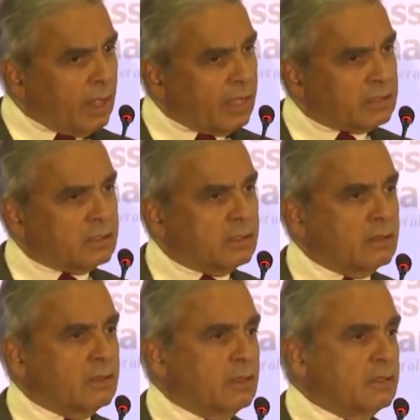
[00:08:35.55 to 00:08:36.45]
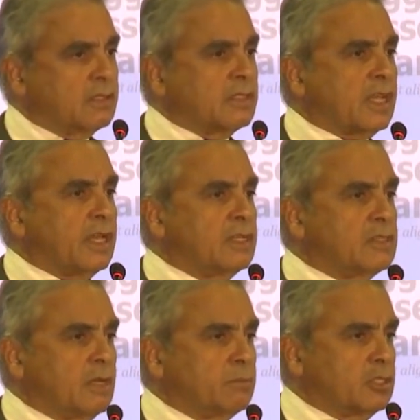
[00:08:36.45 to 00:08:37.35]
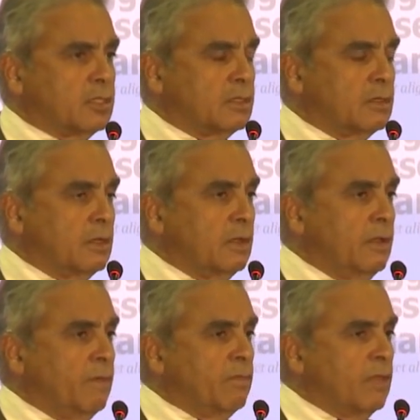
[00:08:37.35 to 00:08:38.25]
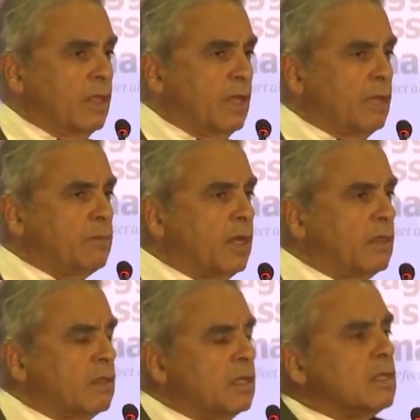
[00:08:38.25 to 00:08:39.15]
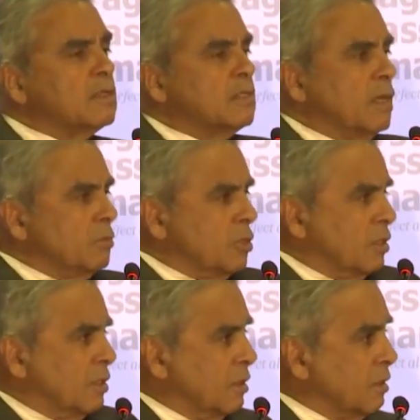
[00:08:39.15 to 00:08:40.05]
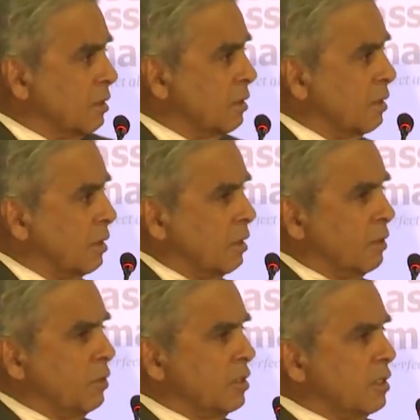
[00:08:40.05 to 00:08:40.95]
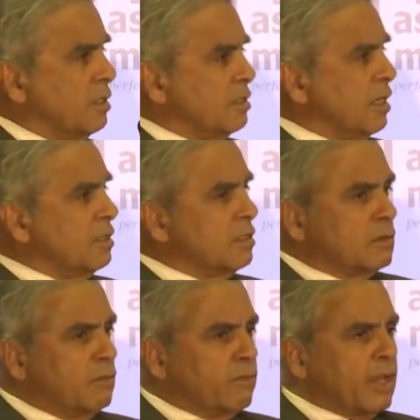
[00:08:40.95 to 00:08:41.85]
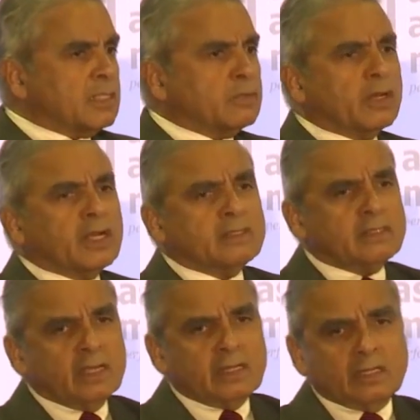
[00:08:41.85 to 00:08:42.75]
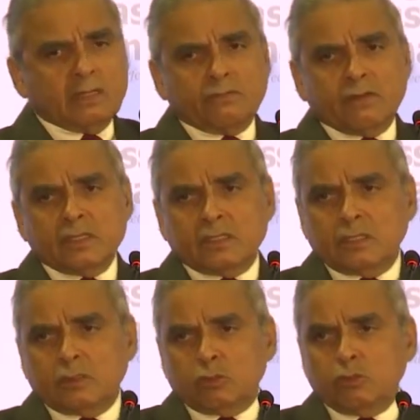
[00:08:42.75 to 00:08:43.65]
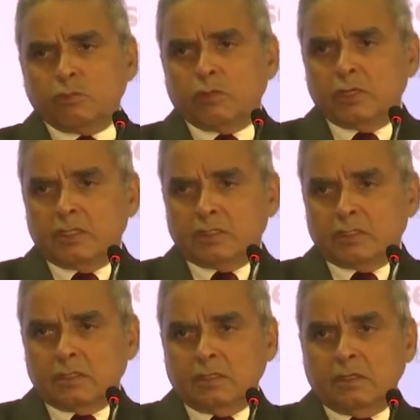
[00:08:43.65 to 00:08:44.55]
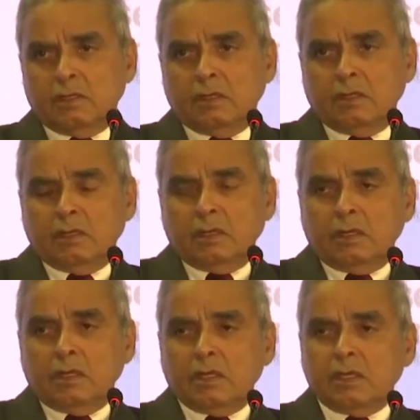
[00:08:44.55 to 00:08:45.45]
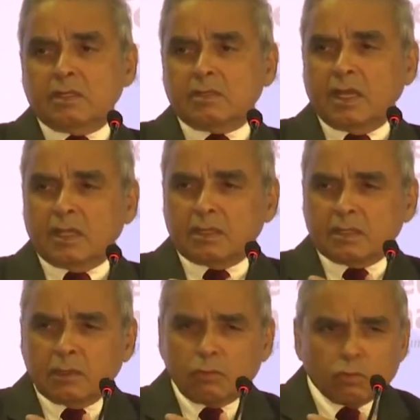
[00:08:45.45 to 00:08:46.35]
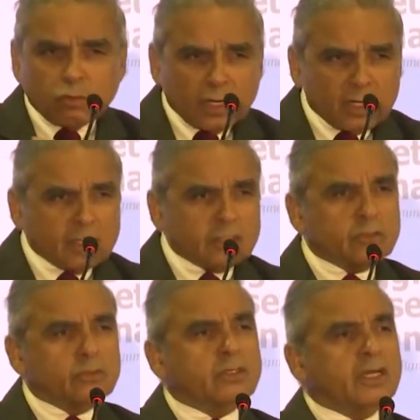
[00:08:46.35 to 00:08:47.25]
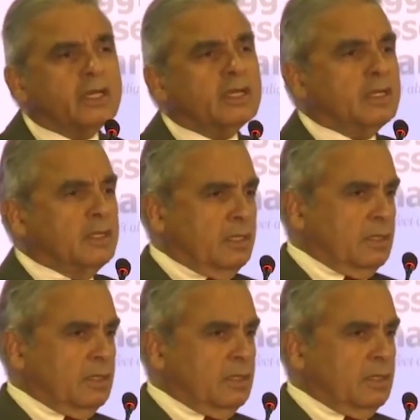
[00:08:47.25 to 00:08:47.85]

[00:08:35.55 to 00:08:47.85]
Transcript: That's the second assumption. And my third assumption, which in a sense reflects what I said in the first and two points, is that the world today